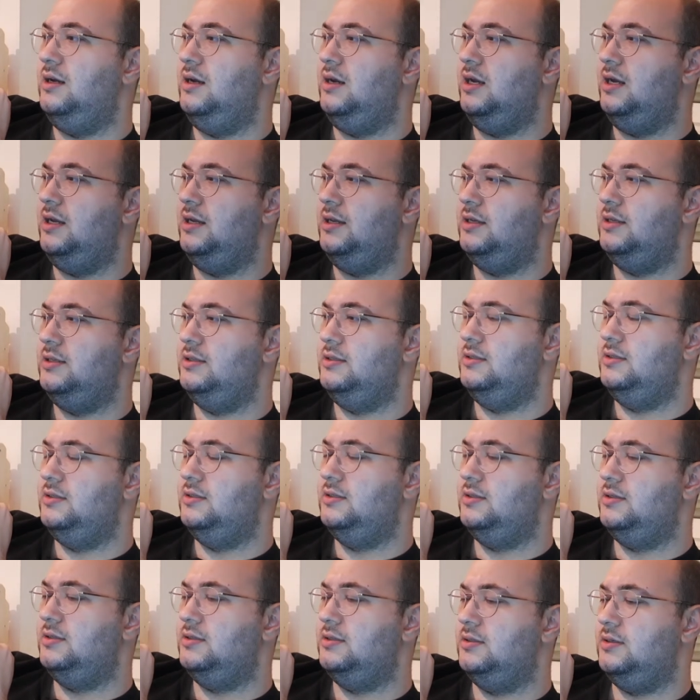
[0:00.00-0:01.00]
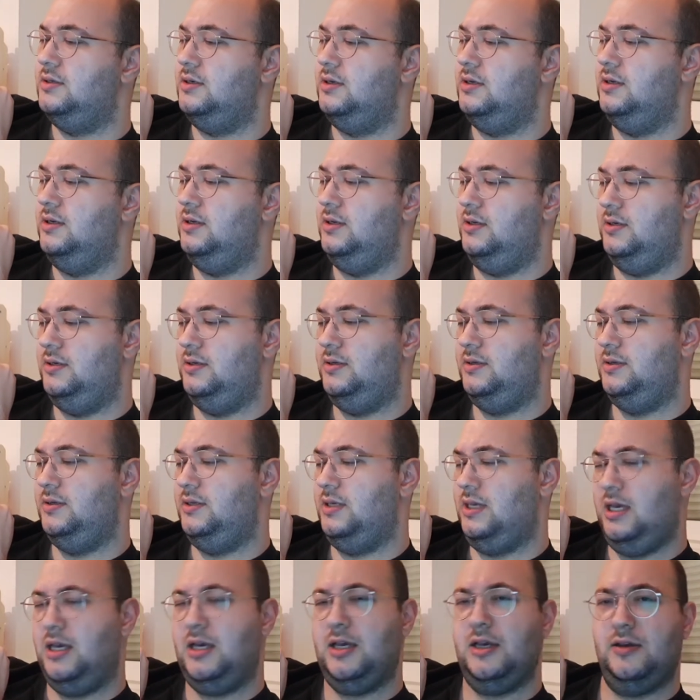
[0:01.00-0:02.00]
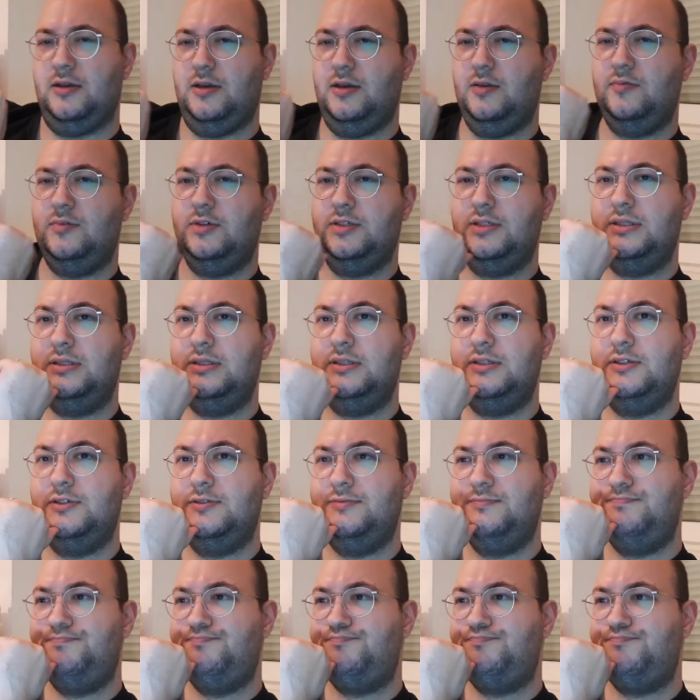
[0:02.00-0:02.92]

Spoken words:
And yeah, it was